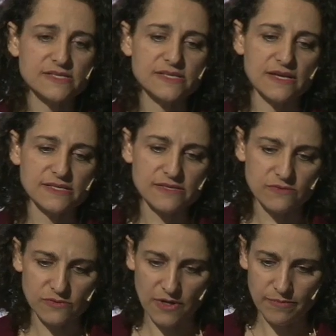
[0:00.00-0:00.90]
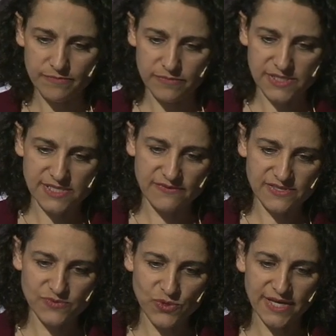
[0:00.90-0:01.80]
is, oh, see
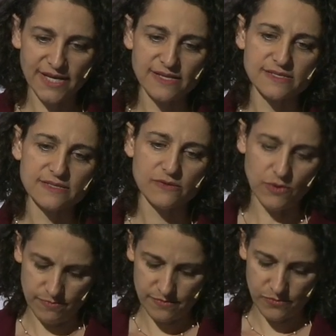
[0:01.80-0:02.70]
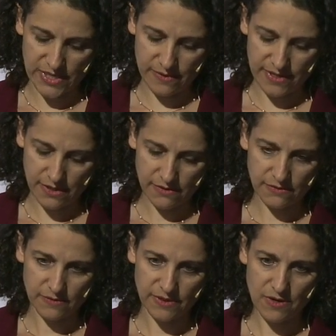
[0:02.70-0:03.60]
if it's working. Whoop, wait a minute,
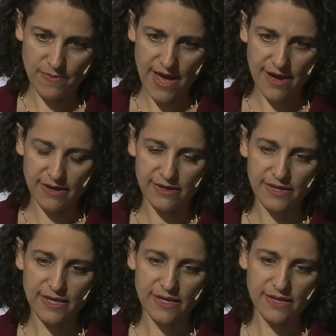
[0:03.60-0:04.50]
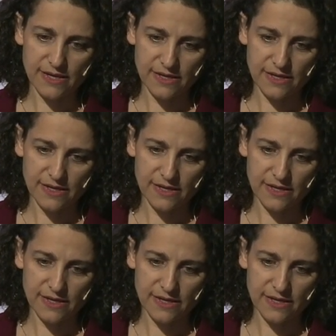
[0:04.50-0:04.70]
let me go back.